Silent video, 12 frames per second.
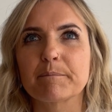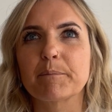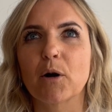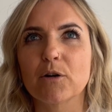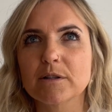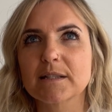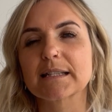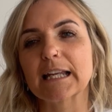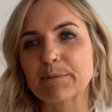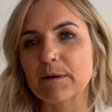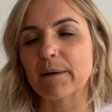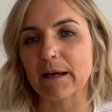posed
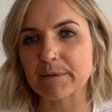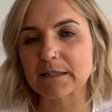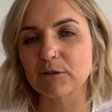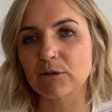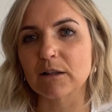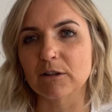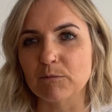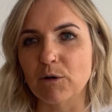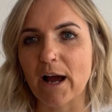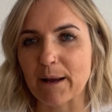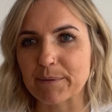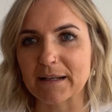sleepy babies look a lot
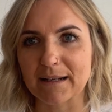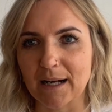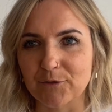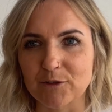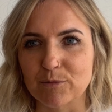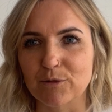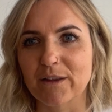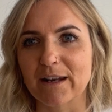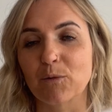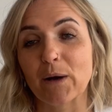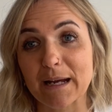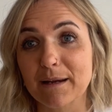more happy and comfortable than
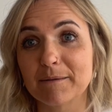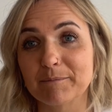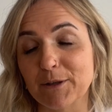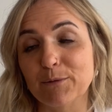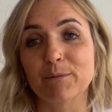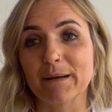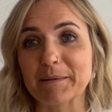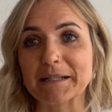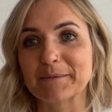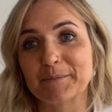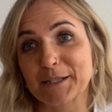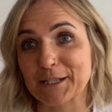awake newborn
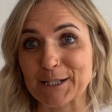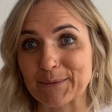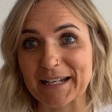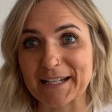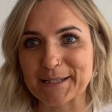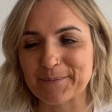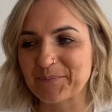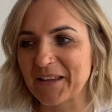babies. It's just the way it is.